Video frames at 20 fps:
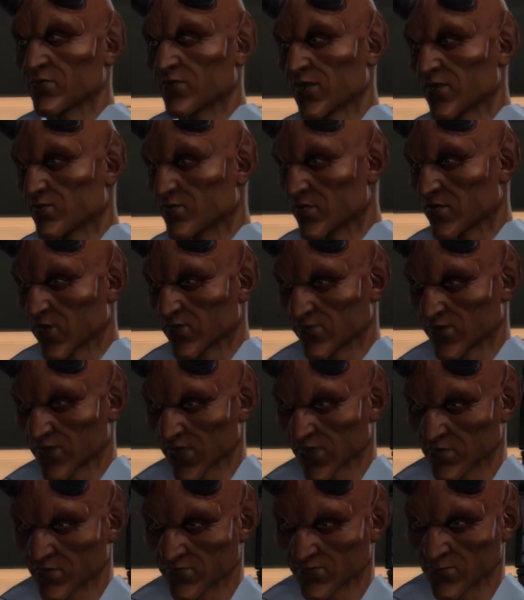This stuff
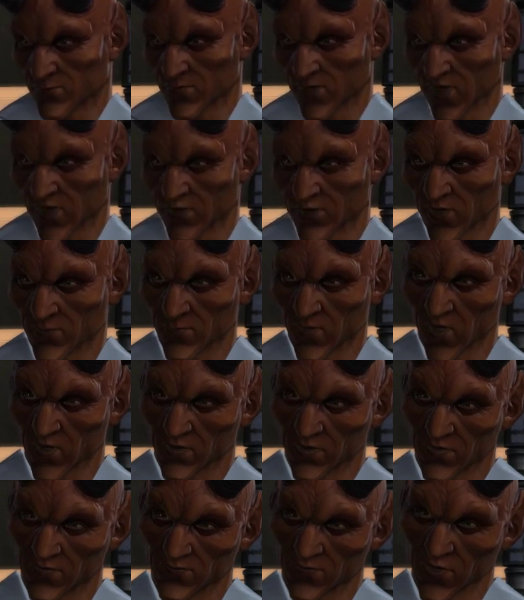sells for more than
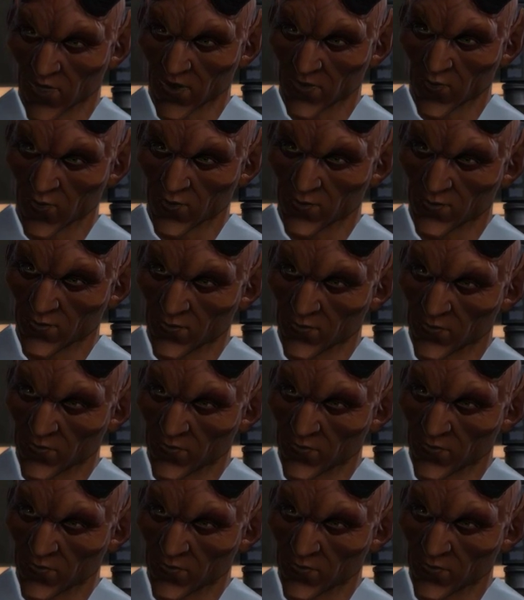most freighters.